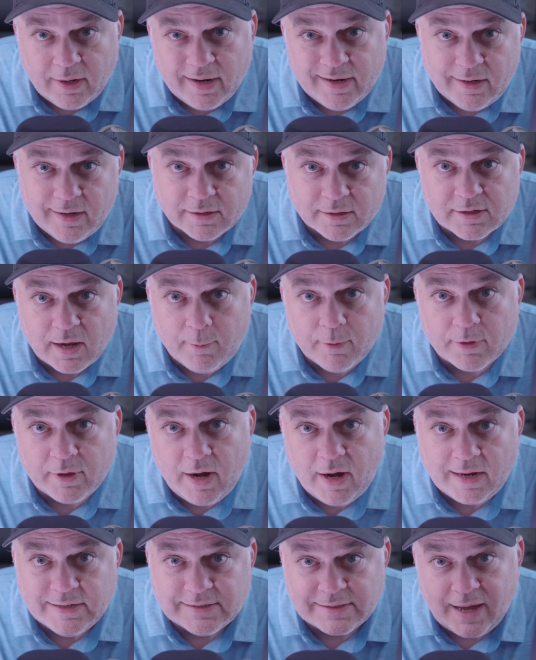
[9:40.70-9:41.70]
does come with a
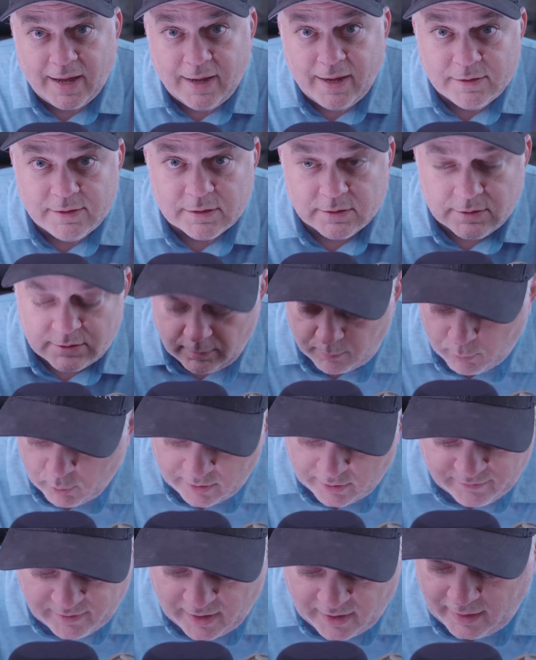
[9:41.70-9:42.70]
nice case. It's a
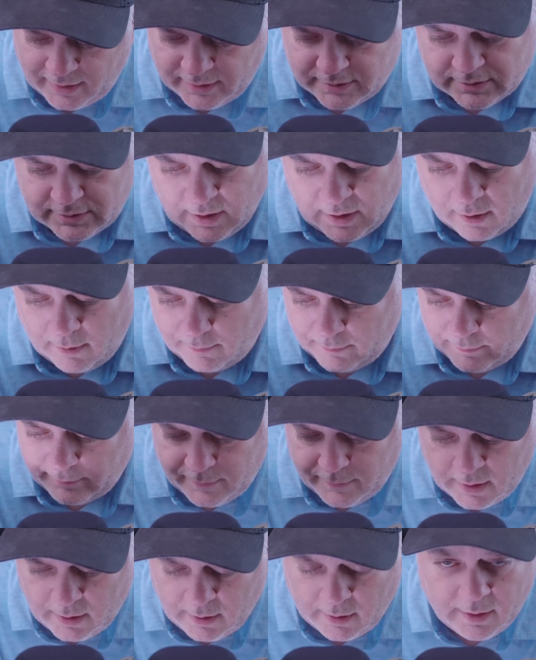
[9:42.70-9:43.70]
briefcase.
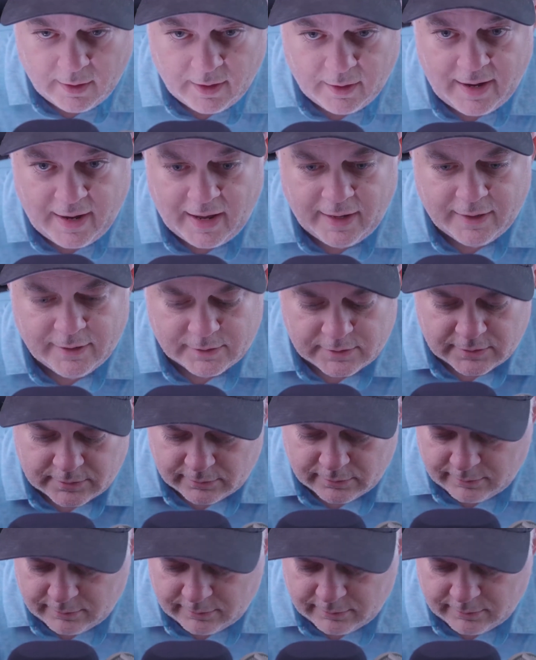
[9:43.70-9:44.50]
It has,